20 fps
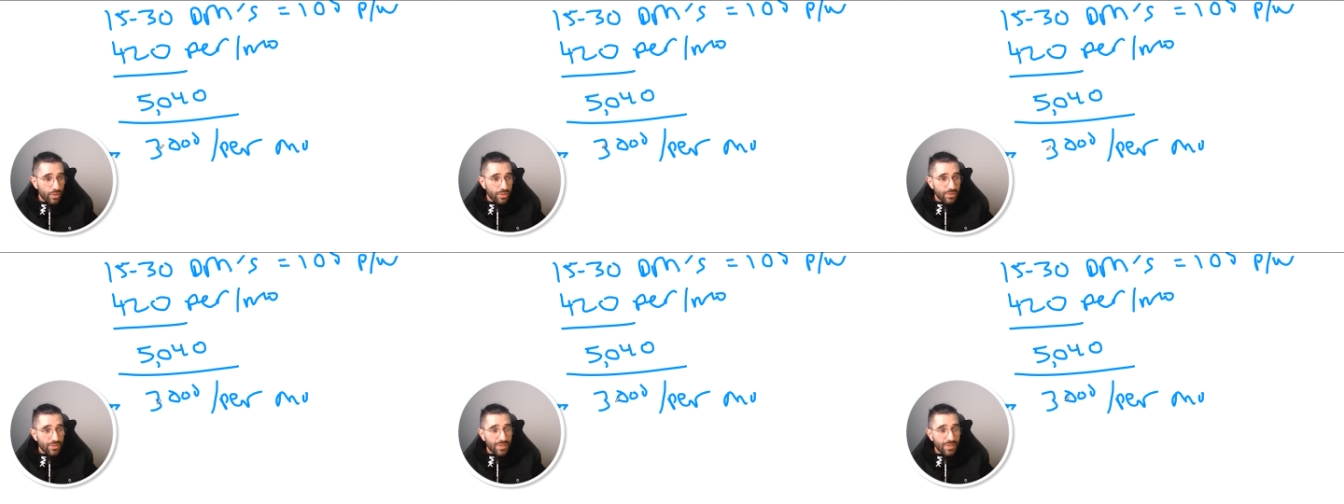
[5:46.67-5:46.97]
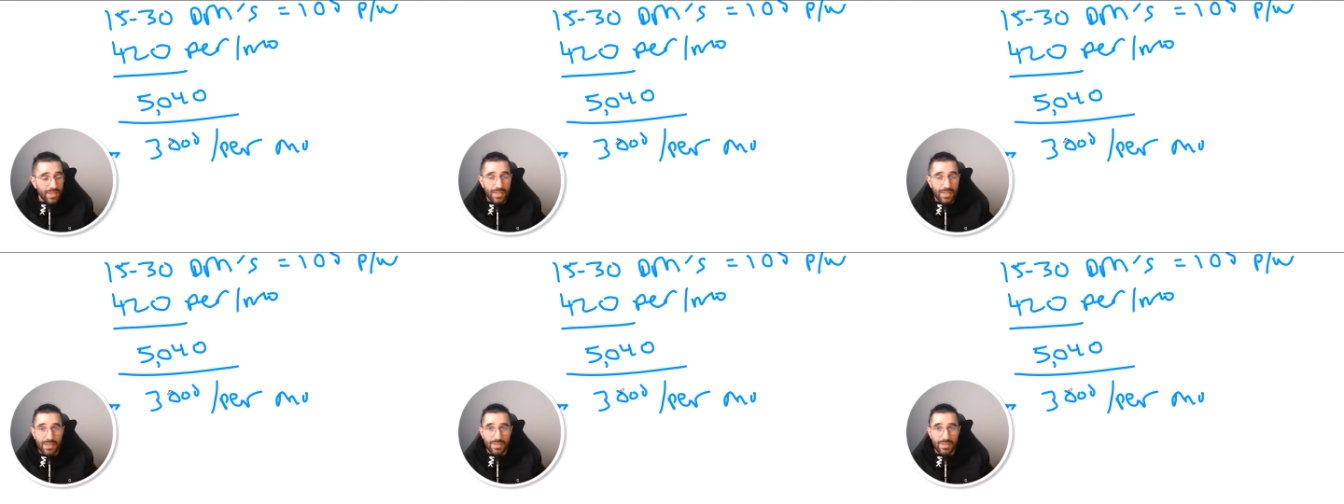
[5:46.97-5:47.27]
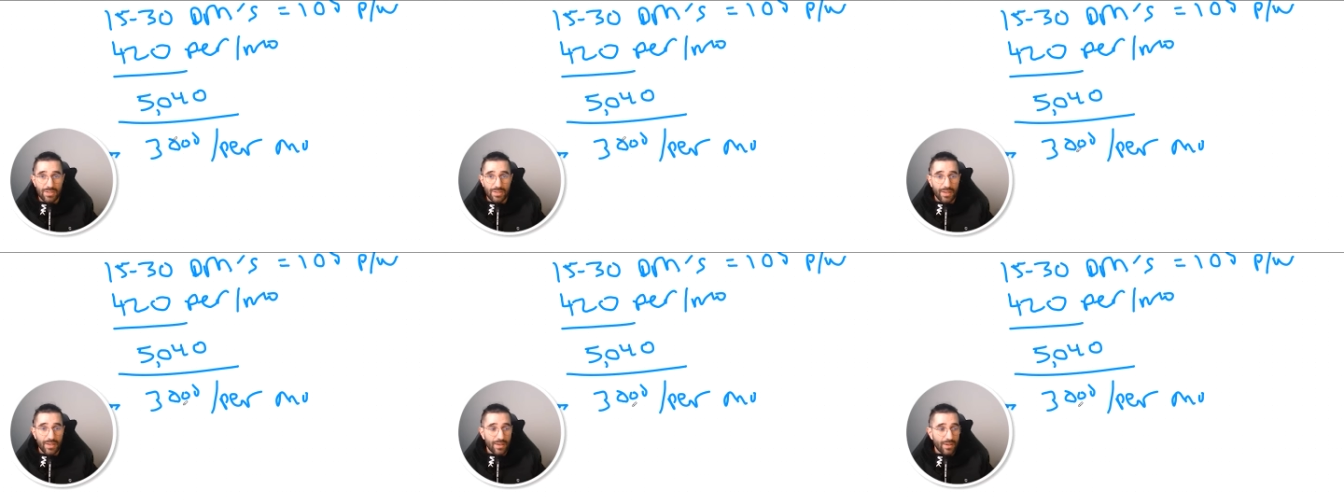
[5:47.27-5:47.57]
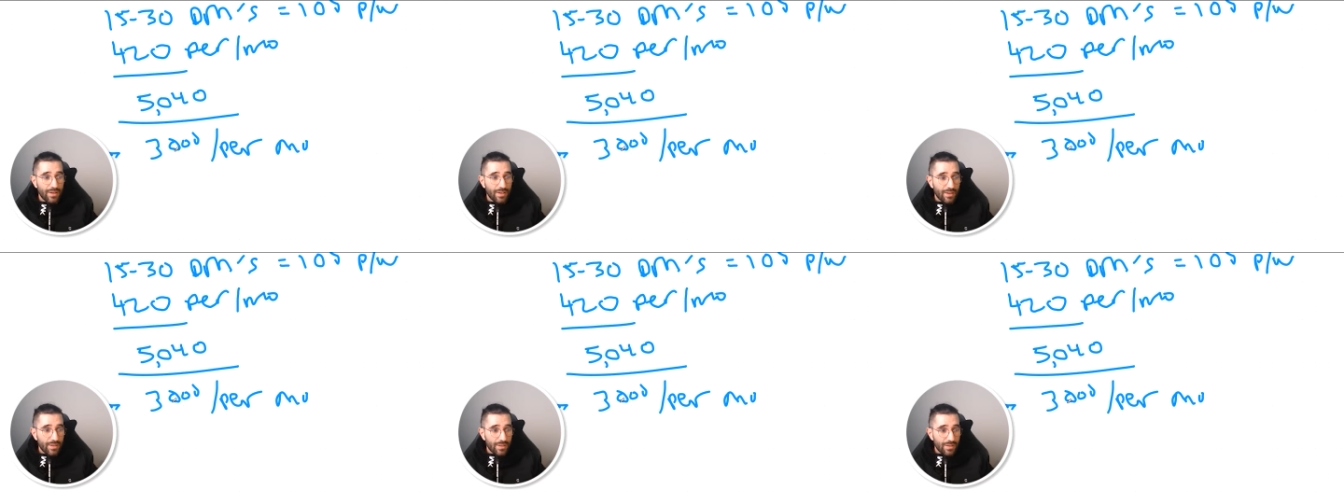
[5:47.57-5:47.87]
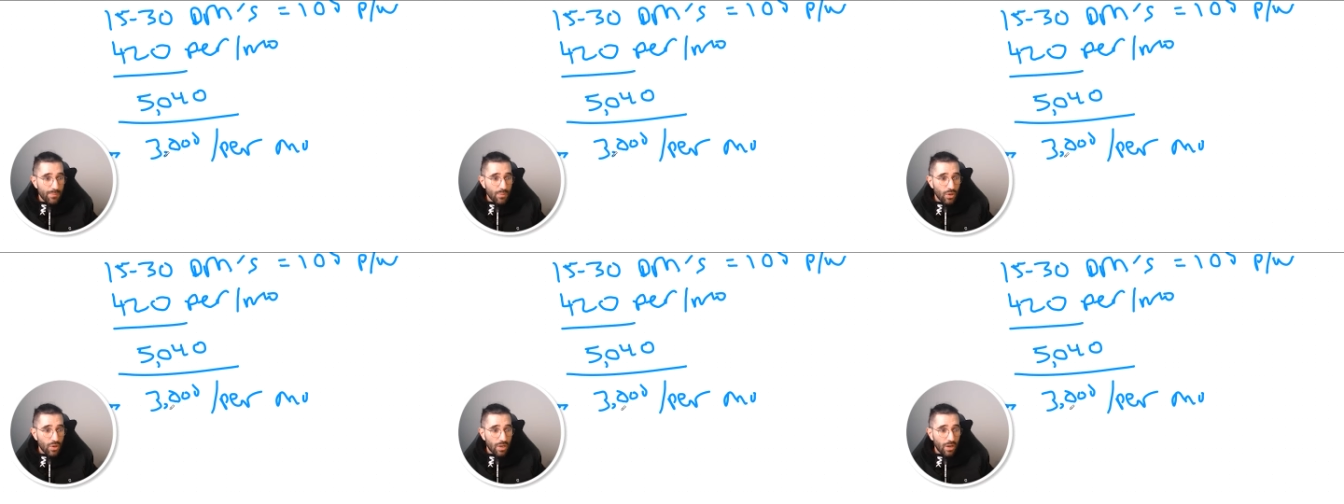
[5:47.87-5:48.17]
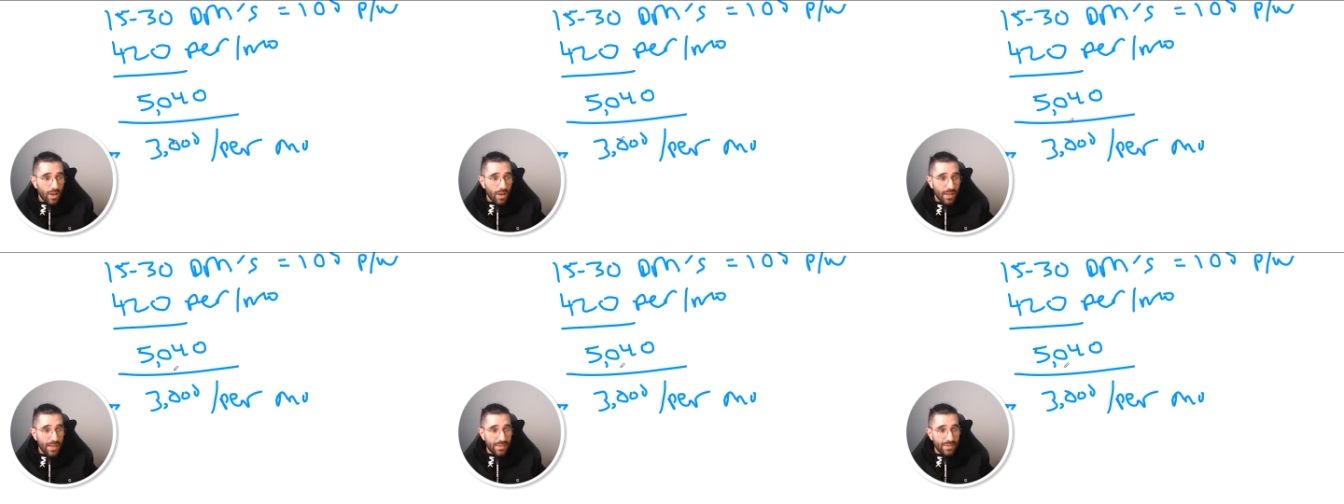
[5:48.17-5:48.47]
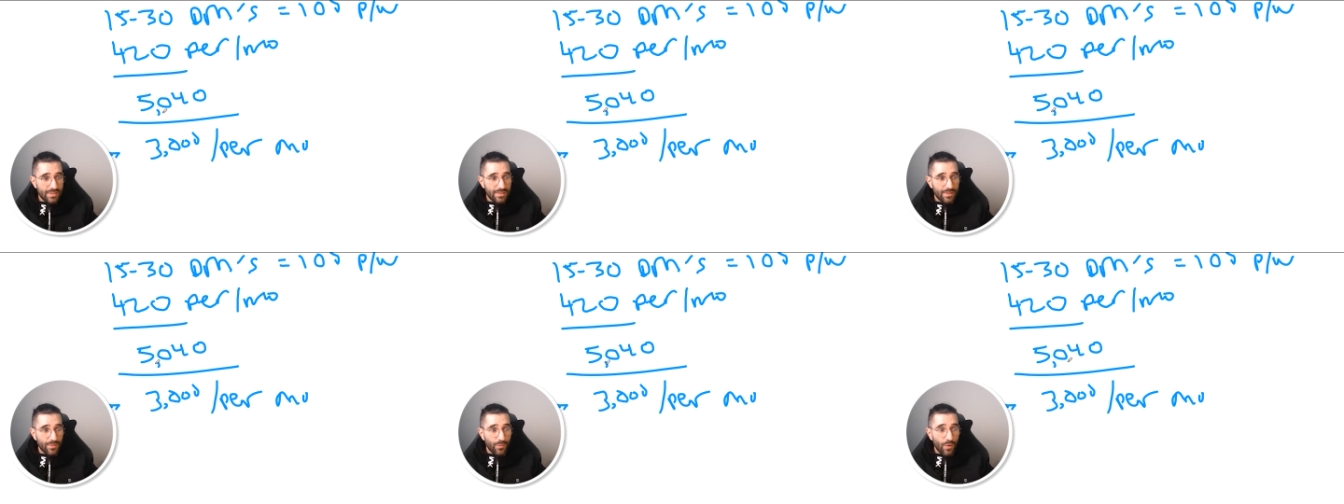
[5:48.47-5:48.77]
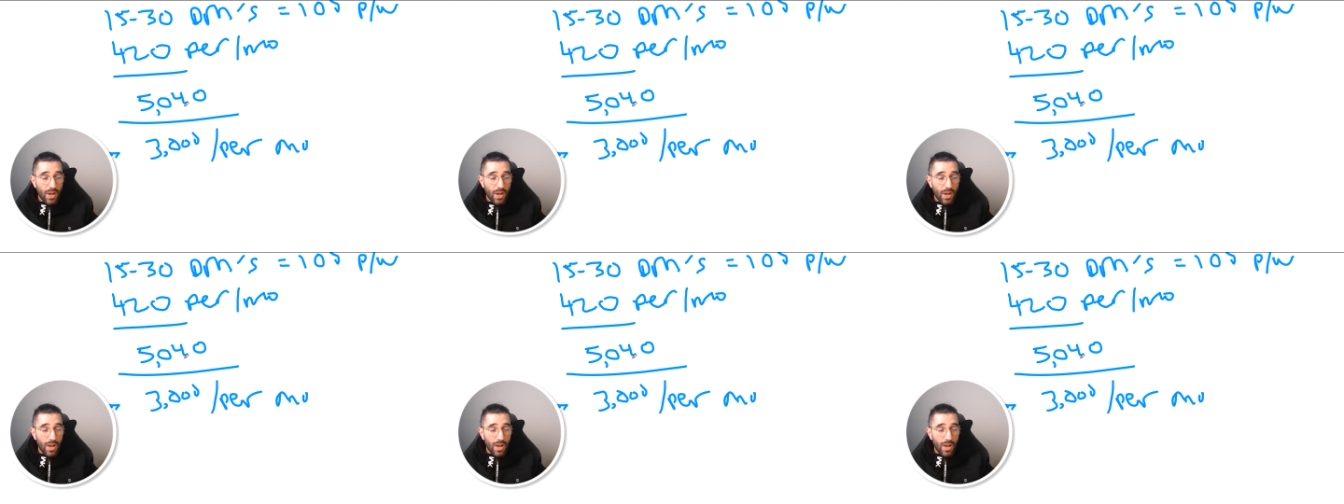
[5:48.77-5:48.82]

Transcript: What do you think is going to get more clients?